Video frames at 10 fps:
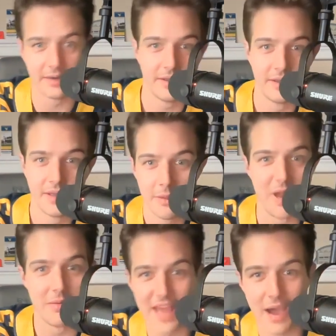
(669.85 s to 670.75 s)
And
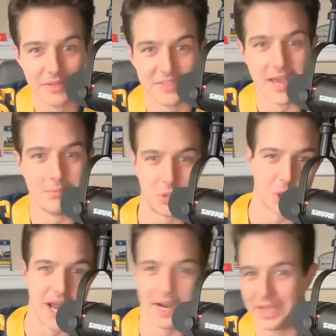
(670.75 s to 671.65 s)
maybe that was them
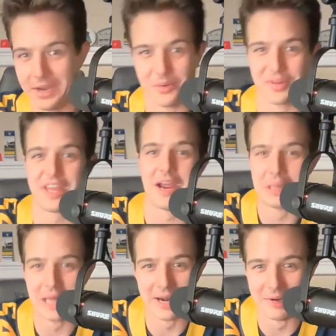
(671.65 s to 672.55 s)
trying to get North
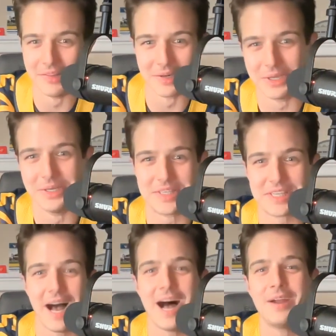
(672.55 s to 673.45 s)
Carolina on their good
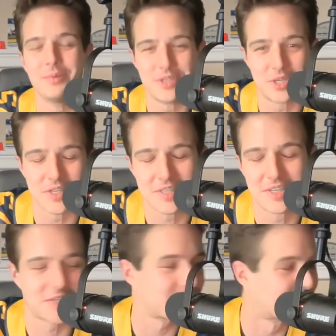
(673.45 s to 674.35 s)
side, was just
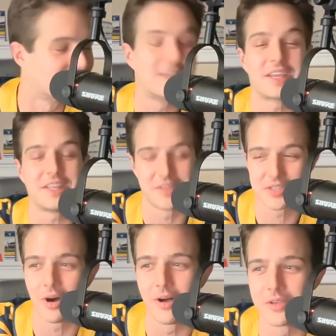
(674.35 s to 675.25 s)
some ridiculous
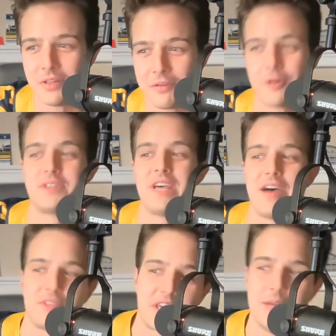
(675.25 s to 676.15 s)
calls in the first
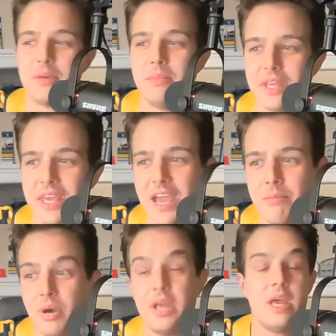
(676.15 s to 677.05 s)
half to keep them in the
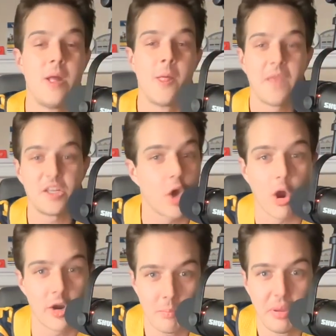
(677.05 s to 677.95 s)
game. But it's
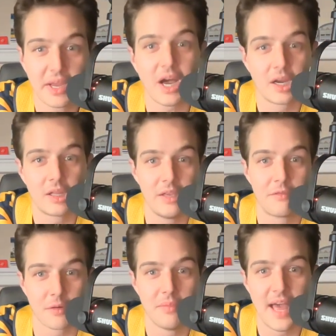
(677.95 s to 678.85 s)
hard to pick ugly
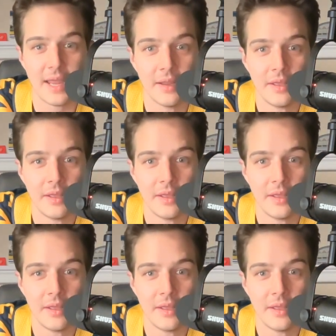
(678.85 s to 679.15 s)
from that.